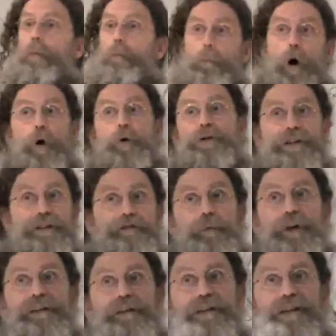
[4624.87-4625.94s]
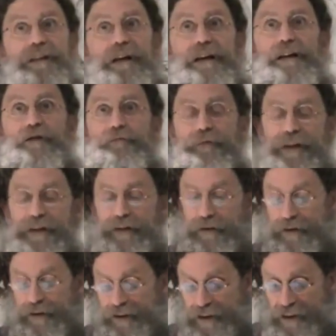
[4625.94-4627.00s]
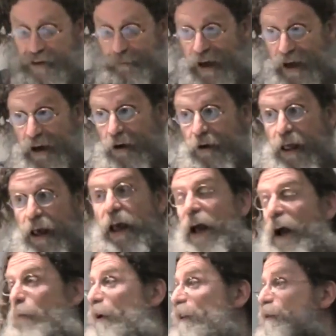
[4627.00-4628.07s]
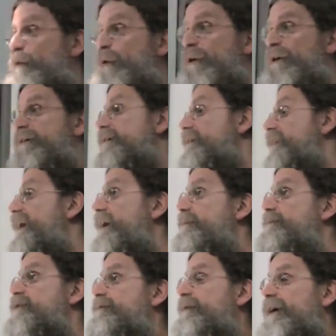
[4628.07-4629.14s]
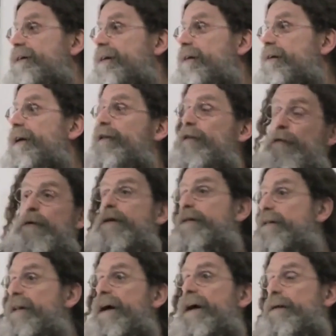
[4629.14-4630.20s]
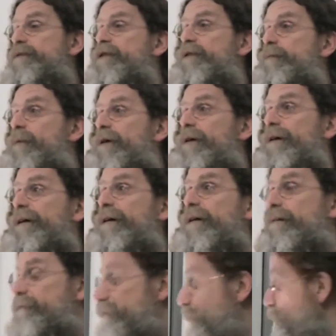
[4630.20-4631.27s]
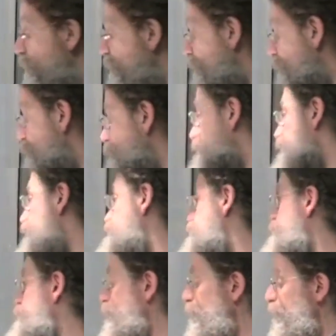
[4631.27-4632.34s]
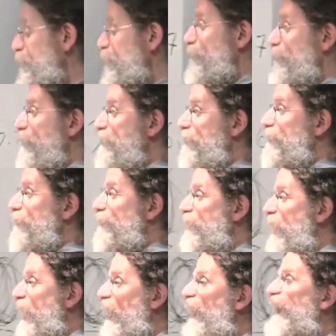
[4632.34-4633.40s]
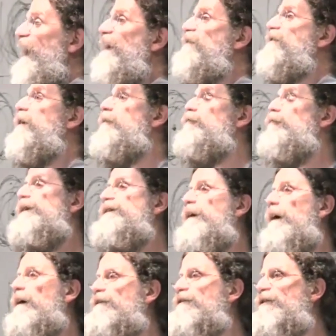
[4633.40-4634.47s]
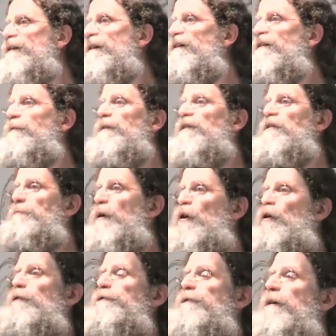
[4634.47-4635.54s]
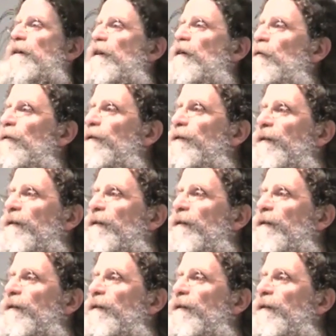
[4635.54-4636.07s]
Most of what the science research is about, and when you look at the labs around here and you look at the labs you work in, if those of you, lots of you who do research, it's reductionism is a perfectly good